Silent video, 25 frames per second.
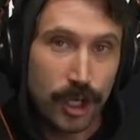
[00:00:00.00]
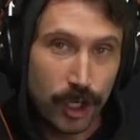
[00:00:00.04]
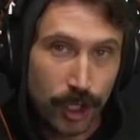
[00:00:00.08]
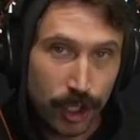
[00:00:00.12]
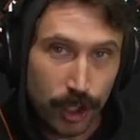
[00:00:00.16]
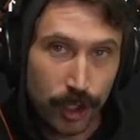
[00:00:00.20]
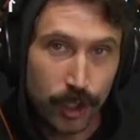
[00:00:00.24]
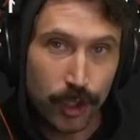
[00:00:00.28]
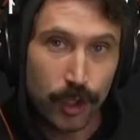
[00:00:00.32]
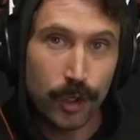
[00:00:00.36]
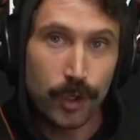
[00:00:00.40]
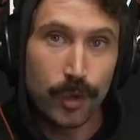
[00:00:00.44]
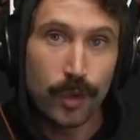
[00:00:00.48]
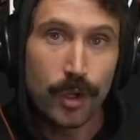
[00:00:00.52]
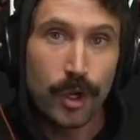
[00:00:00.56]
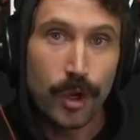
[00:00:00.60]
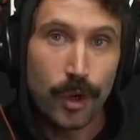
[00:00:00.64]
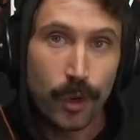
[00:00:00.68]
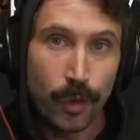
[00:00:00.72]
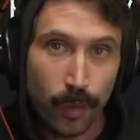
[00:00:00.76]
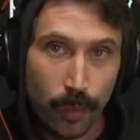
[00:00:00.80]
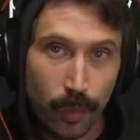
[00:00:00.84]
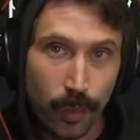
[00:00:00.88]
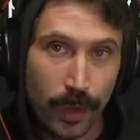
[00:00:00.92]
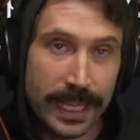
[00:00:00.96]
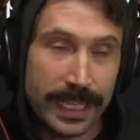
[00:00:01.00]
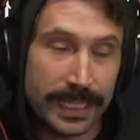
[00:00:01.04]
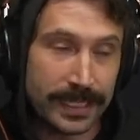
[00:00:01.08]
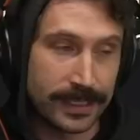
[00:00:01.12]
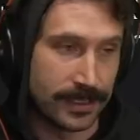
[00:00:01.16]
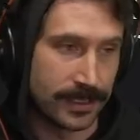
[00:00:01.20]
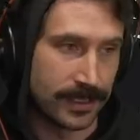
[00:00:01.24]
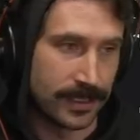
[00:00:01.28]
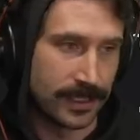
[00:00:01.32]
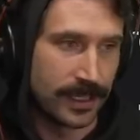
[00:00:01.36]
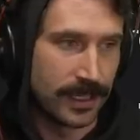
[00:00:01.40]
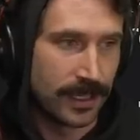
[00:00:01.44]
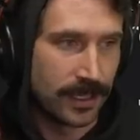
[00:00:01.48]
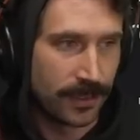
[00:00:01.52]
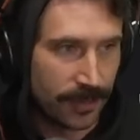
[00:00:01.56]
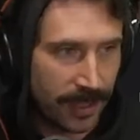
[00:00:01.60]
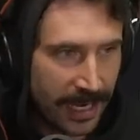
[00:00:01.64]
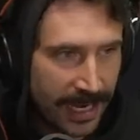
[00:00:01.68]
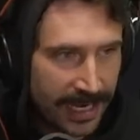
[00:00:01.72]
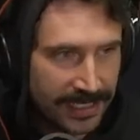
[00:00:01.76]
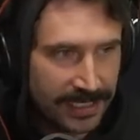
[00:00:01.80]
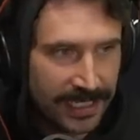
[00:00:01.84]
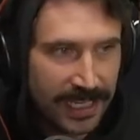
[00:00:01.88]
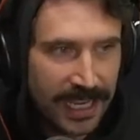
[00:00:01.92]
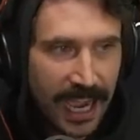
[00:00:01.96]
who wins,
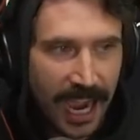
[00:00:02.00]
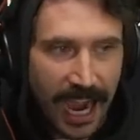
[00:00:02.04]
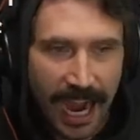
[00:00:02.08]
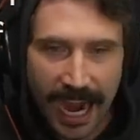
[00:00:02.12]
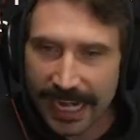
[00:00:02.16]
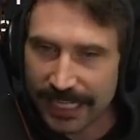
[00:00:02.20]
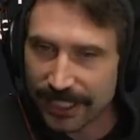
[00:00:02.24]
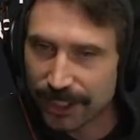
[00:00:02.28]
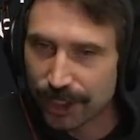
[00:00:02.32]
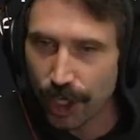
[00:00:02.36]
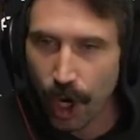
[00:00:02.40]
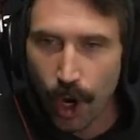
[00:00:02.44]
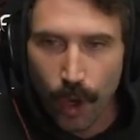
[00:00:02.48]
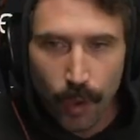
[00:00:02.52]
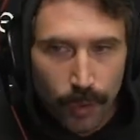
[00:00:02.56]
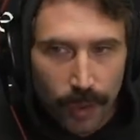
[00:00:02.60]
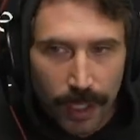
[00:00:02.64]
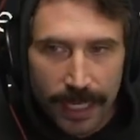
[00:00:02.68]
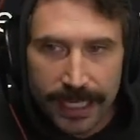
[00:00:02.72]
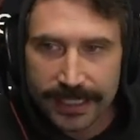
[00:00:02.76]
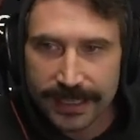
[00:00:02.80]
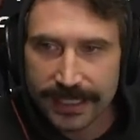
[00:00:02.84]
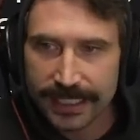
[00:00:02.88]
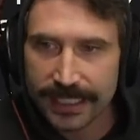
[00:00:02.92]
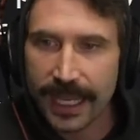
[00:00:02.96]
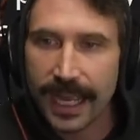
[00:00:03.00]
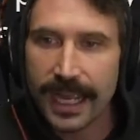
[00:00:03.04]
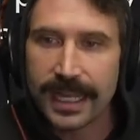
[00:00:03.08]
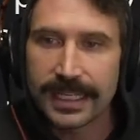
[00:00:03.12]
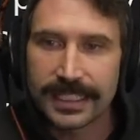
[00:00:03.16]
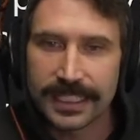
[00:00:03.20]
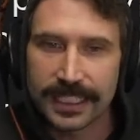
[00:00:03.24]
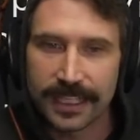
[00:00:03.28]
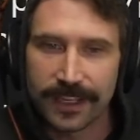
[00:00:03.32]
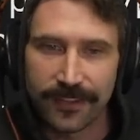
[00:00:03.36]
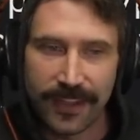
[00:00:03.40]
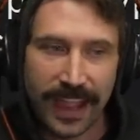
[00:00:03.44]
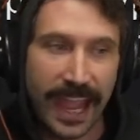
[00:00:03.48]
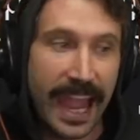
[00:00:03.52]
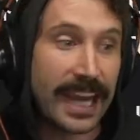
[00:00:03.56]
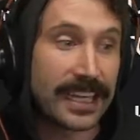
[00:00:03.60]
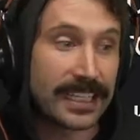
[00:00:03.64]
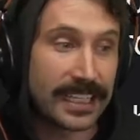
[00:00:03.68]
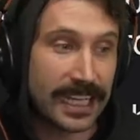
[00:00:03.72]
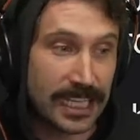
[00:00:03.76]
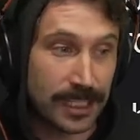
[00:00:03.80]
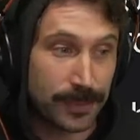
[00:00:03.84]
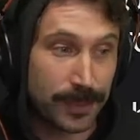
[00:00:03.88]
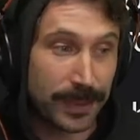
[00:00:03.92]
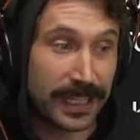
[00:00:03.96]
right? I don't like the idea of hack
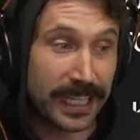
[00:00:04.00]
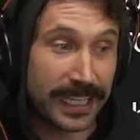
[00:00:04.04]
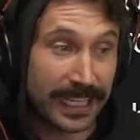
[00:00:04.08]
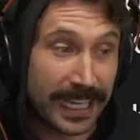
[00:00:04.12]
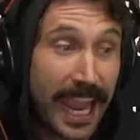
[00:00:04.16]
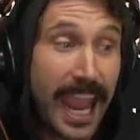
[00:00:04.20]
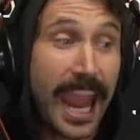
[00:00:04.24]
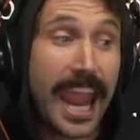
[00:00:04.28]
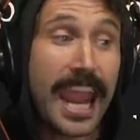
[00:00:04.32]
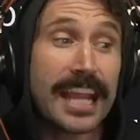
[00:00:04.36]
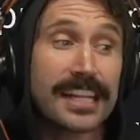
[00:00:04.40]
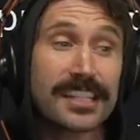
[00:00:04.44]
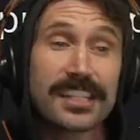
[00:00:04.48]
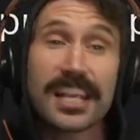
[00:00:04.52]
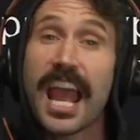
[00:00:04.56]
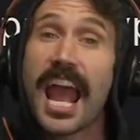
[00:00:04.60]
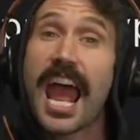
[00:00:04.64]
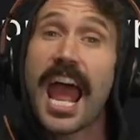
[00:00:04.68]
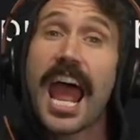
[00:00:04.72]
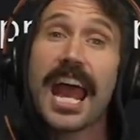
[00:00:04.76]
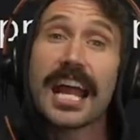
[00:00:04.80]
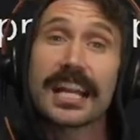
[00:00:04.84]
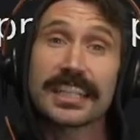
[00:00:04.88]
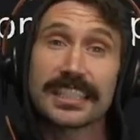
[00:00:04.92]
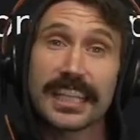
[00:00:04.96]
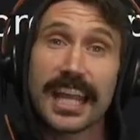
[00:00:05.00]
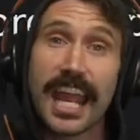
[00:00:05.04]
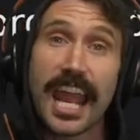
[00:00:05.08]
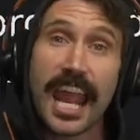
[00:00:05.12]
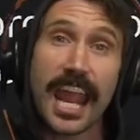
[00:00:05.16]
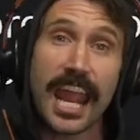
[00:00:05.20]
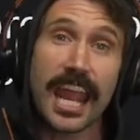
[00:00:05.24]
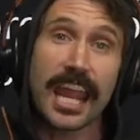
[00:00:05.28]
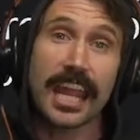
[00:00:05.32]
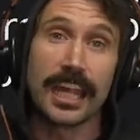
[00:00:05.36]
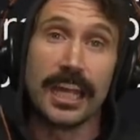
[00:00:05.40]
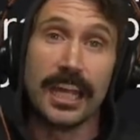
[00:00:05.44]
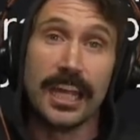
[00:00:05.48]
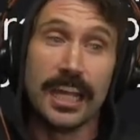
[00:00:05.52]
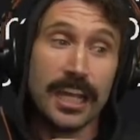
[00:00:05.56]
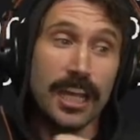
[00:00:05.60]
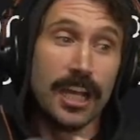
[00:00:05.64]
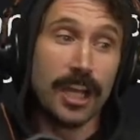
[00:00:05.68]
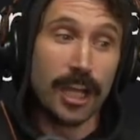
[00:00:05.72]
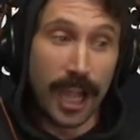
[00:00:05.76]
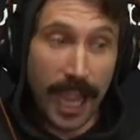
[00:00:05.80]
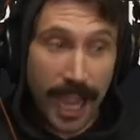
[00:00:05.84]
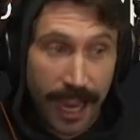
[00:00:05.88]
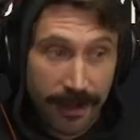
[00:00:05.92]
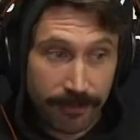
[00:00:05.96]
days being like, hey, it's a hack day.
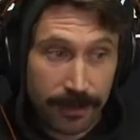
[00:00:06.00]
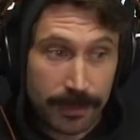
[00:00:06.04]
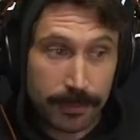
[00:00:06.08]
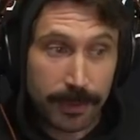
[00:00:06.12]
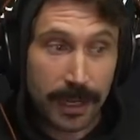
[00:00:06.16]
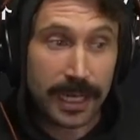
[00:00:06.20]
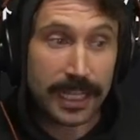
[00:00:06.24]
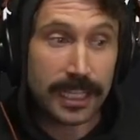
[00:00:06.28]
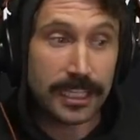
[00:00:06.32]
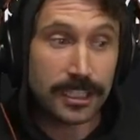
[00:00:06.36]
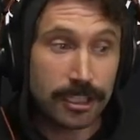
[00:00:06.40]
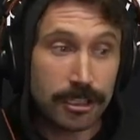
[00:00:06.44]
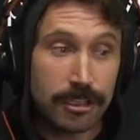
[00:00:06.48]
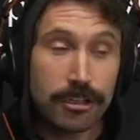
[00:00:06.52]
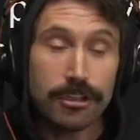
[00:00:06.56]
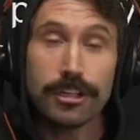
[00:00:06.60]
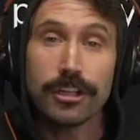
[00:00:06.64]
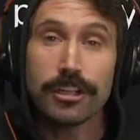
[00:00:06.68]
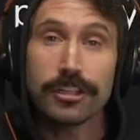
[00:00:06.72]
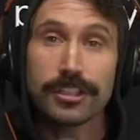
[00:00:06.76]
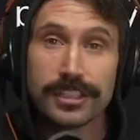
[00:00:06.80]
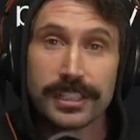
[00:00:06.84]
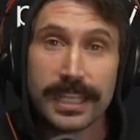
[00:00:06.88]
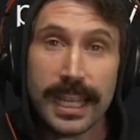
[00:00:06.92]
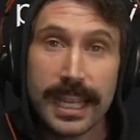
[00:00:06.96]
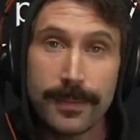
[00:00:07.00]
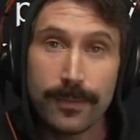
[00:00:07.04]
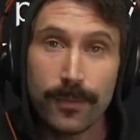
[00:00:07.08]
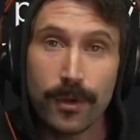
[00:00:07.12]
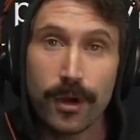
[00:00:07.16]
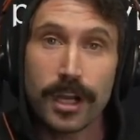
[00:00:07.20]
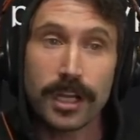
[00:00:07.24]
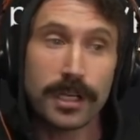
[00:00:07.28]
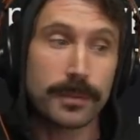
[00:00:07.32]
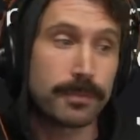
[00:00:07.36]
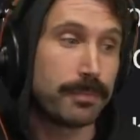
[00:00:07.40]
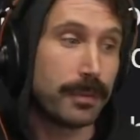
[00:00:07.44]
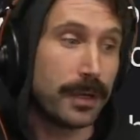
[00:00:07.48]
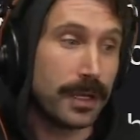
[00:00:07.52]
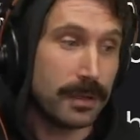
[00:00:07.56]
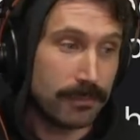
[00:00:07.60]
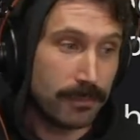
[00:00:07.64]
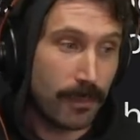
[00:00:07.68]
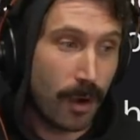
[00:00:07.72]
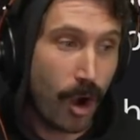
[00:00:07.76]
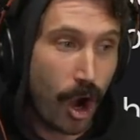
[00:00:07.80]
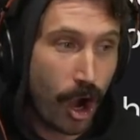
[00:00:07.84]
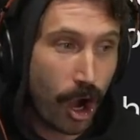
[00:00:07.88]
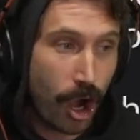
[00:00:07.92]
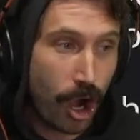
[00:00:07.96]
Everybody do your same work, but
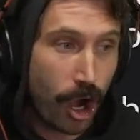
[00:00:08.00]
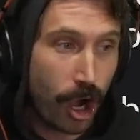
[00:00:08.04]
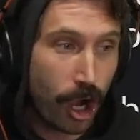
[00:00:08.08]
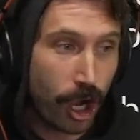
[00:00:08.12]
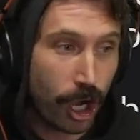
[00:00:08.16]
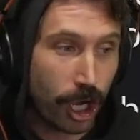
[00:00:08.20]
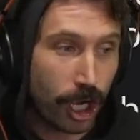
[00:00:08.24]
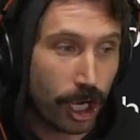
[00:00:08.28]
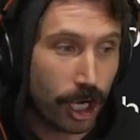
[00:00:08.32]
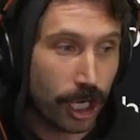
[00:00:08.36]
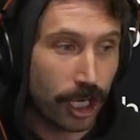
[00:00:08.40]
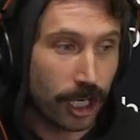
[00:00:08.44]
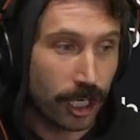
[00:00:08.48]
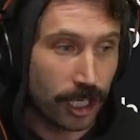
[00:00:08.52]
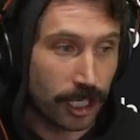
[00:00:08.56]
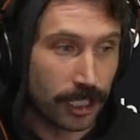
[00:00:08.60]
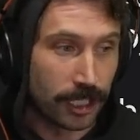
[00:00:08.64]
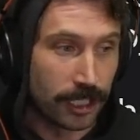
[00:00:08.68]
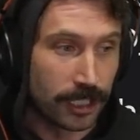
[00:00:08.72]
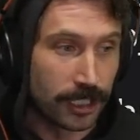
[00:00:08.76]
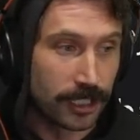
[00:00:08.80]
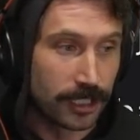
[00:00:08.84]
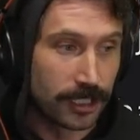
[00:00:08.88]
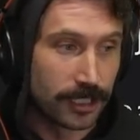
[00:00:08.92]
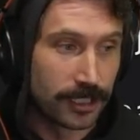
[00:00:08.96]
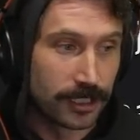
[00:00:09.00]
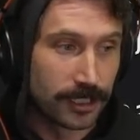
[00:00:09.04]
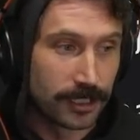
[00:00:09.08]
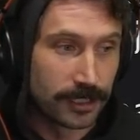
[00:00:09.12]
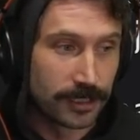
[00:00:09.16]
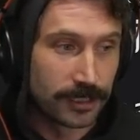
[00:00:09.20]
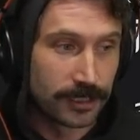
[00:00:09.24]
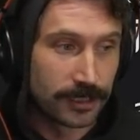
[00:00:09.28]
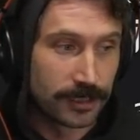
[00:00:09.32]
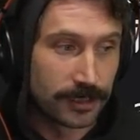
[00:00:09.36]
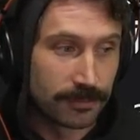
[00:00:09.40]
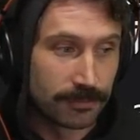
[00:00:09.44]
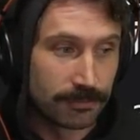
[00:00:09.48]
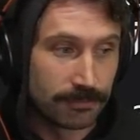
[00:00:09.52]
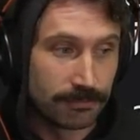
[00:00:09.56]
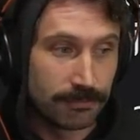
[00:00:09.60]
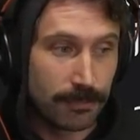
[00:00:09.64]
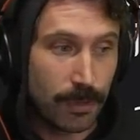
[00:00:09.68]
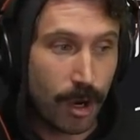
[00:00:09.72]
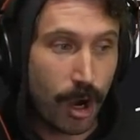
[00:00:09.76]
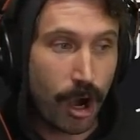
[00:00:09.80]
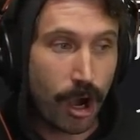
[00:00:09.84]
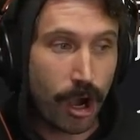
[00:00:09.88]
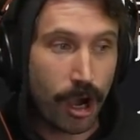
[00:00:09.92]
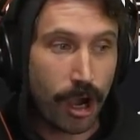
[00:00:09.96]
more.
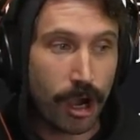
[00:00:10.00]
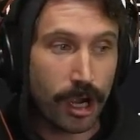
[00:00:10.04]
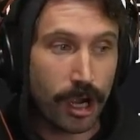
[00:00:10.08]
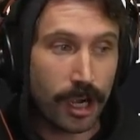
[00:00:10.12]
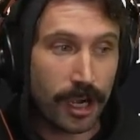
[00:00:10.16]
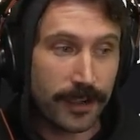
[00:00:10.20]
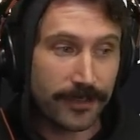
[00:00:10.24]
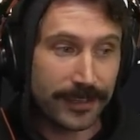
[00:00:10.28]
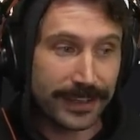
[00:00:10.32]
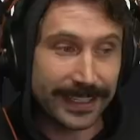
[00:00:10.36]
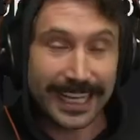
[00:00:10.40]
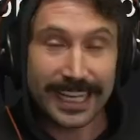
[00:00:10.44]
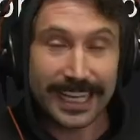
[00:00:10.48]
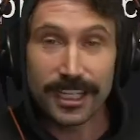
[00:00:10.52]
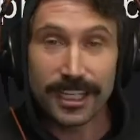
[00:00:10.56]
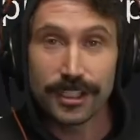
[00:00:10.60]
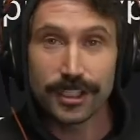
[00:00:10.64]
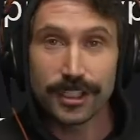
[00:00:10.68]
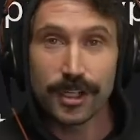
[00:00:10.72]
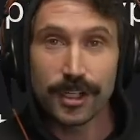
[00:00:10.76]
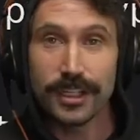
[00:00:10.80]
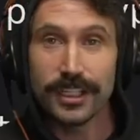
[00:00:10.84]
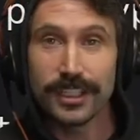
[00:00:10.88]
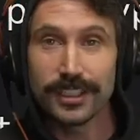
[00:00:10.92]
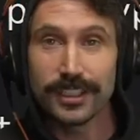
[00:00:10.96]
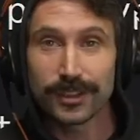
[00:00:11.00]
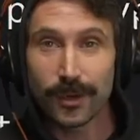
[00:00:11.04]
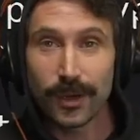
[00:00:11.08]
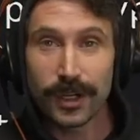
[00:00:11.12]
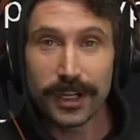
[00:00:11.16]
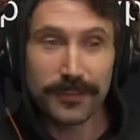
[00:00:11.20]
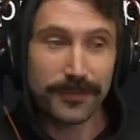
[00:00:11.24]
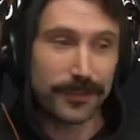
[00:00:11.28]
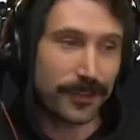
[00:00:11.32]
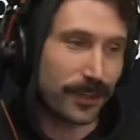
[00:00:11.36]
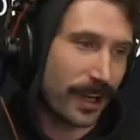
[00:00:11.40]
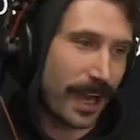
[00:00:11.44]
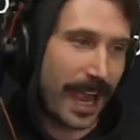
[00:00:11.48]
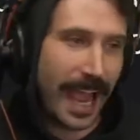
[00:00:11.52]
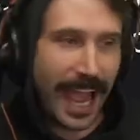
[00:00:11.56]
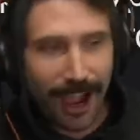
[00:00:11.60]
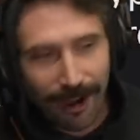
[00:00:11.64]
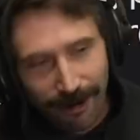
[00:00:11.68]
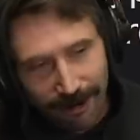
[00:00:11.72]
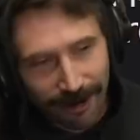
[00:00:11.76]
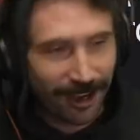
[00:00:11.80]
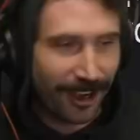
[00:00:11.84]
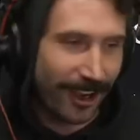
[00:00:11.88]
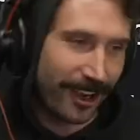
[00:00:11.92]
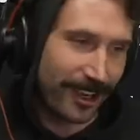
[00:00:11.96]
More of it. Can you do it in 24
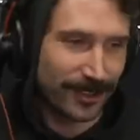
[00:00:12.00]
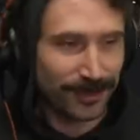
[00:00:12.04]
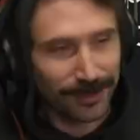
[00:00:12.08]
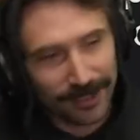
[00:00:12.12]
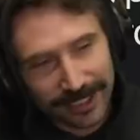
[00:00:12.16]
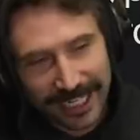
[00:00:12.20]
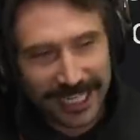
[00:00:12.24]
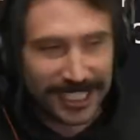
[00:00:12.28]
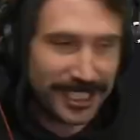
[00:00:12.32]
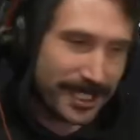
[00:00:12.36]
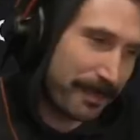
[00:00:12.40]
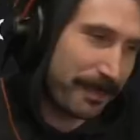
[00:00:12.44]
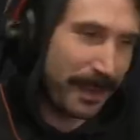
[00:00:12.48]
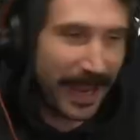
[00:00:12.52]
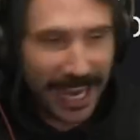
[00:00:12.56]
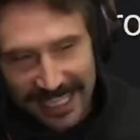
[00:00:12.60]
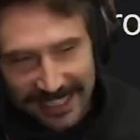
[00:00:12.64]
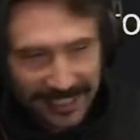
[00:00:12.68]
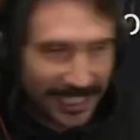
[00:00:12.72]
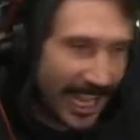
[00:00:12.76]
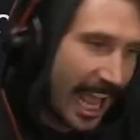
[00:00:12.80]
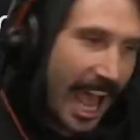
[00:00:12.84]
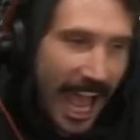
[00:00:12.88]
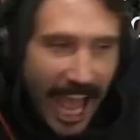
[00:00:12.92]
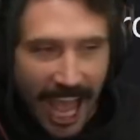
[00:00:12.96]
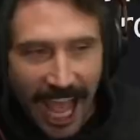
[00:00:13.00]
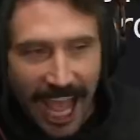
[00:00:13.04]
hours? We'll get you pizza.